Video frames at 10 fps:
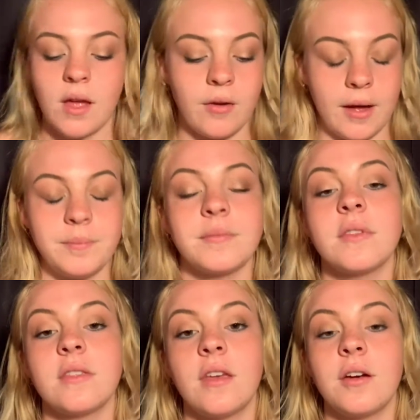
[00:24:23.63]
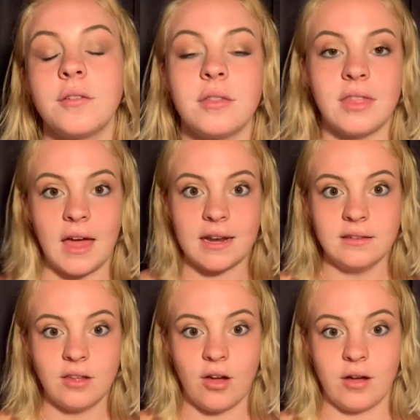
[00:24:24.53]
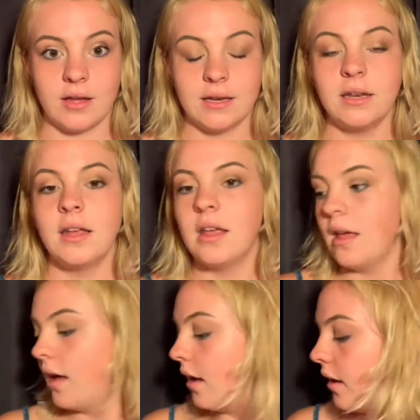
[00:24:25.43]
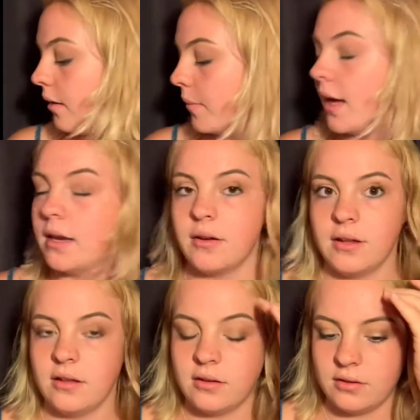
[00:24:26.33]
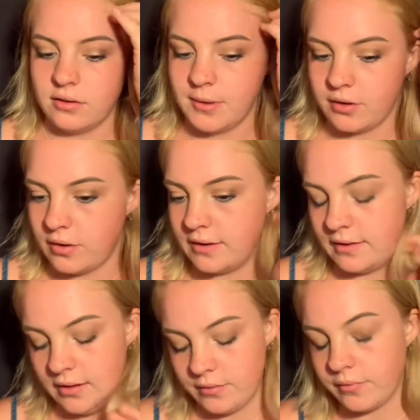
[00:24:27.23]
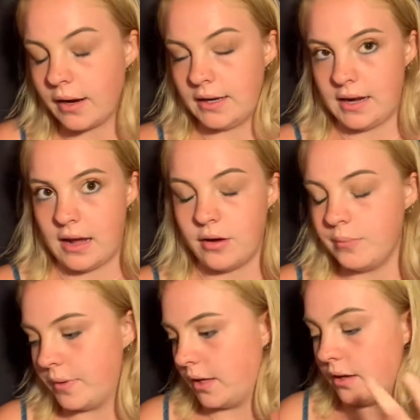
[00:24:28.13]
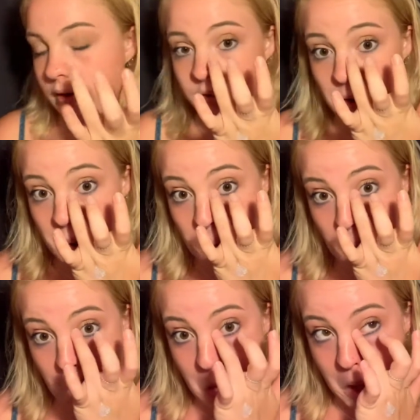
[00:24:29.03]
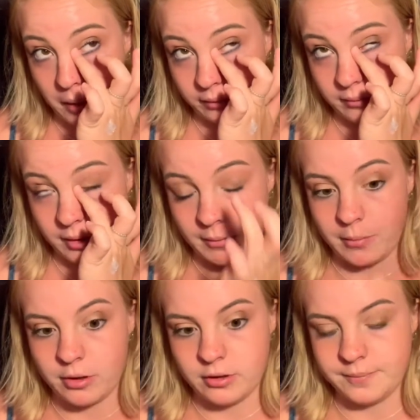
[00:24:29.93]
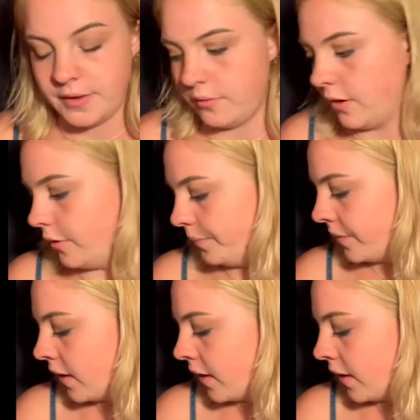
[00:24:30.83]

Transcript: Okay, so that is on. I know I look a little bit crazy right now, but I have something in my bowl. There we go.